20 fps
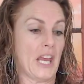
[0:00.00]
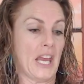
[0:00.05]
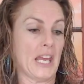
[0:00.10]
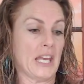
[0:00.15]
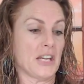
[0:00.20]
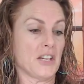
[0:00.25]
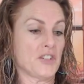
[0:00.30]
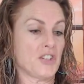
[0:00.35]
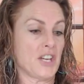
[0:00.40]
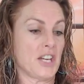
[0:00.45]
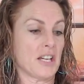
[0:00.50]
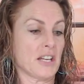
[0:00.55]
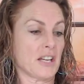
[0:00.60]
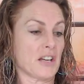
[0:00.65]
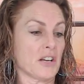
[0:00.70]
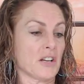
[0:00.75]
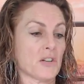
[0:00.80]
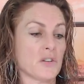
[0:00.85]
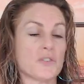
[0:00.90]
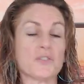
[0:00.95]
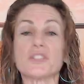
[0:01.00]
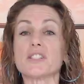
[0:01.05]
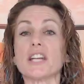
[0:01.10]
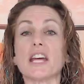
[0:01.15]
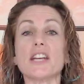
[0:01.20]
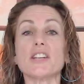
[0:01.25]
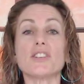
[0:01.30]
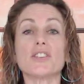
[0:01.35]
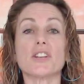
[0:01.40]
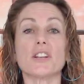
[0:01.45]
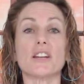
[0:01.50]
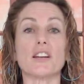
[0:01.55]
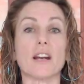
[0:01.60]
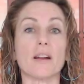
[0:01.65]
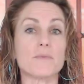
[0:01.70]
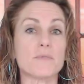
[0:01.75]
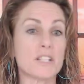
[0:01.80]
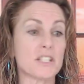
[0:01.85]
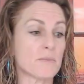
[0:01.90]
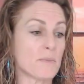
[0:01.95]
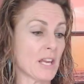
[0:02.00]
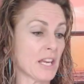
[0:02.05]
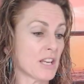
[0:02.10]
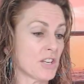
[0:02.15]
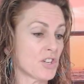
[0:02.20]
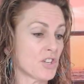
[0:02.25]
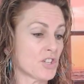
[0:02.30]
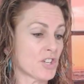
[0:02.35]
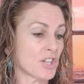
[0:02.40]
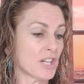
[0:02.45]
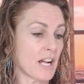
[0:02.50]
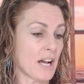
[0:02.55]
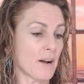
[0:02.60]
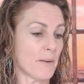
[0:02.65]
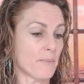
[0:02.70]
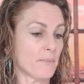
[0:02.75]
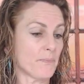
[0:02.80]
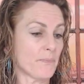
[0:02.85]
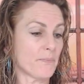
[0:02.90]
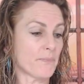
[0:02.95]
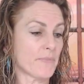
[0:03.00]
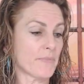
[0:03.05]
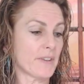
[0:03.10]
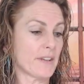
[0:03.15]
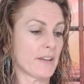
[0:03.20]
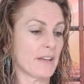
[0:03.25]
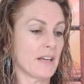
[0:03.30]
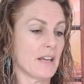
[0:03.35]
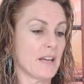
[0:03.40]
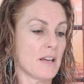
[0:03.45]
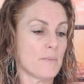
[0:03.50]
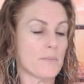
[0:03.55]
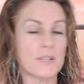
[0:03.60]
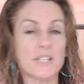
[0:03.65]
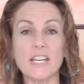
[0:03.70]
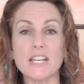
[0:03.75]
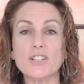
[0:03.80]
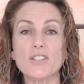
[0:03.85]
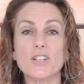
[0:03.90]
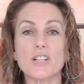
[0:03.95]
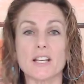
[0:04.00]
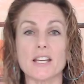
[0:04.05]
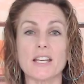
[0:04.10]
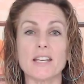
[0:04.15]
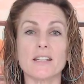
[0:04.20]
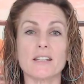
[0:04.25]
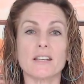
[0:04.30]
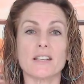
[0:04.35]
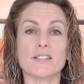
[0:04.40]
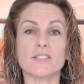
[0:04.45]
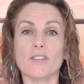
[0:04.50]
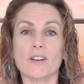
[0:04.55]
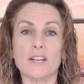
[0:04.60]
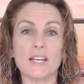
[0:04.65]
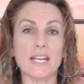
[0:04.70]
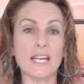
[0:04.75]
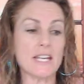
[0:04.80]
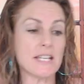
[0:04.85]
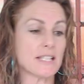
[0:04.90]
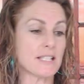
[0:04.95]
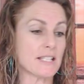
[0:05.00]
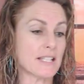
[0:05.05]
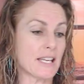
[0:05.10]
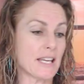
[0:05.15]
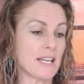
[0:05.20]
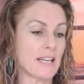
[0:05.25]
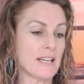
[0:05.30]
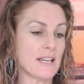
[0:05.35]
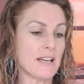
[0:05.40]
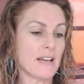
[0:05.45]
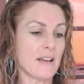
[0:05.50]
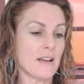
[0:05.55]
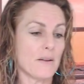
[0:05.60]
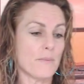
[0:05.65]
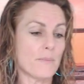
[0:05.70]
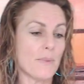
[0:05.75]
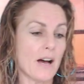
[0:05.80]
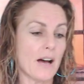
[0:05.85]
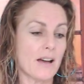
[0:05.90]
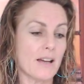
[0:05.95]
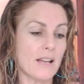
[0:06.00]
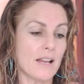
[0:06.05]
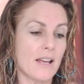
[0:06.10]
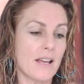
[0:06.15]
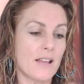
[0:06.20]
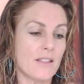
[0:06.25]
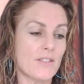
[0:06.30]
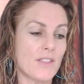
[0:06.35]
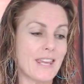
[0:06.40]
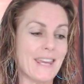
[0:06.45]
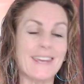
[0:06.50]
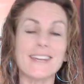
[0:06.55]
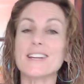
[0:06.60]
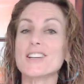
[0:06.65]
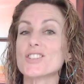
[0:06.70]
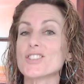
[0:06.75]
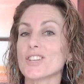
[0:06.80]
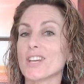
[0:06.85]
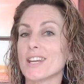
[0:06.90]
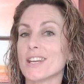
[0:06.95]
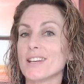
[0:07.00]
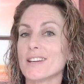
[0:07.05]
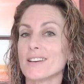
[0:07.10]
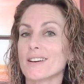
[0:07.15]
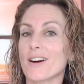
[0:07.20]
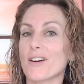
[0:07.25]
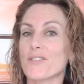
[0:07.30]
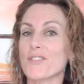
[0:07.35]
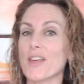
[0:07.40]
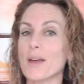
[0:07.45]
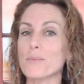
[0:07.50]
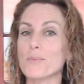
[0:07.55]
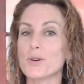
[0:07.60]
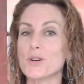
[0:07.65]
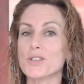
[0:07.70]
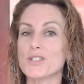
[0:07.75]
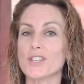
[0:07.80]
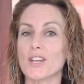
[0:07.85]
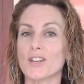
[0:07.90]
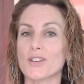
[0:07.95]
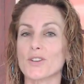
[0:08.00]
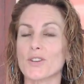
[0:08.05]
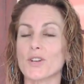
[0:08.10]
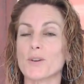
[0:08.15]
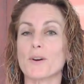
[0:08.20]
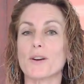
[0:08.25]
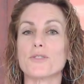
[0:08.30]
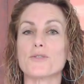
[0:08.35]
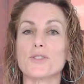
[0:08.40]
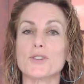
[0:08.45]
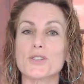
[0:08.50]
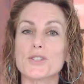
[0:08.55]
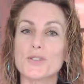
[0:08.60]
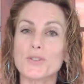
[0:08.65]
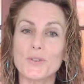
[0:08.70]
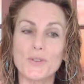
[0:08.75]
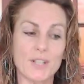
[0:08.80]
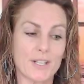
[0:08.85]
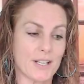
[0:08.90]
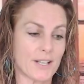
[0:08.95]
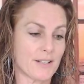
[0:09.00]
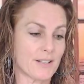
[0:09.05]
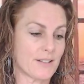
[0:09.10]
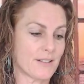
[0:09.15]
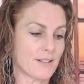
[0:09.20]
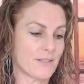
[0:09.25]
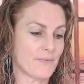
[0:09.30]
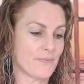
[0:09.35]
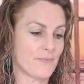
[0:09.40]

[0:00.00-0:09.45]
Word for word: energetic hallucination and I'm just making shit up. Potentially, it's not an entity, but the energy of that person who I first saw it in.